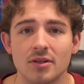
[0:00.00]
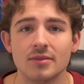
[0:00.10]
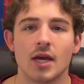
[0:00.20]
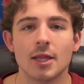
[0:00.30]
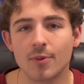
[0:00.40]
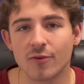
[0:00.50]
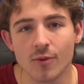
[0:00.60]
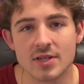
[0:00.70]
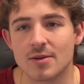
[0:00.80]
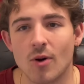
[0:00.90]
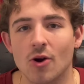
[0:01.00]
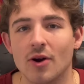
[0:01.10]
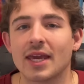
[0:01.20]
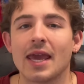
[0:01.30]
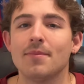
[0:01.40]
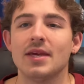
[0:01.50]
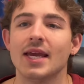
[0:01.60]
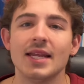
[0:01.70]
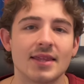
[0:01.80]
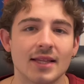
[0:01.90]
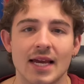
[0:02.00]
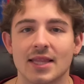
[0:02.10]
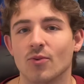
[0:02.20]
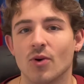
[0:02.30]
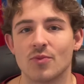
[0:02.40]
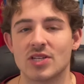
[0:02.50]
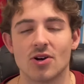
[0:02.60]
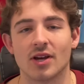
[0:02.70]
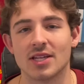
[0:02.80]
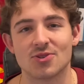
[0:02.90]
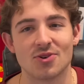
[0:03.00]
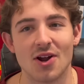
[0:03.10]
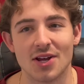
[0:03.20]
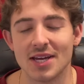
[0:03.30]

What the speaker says: And the performance tomorrow, it can't be anything like the one we saw against Granada.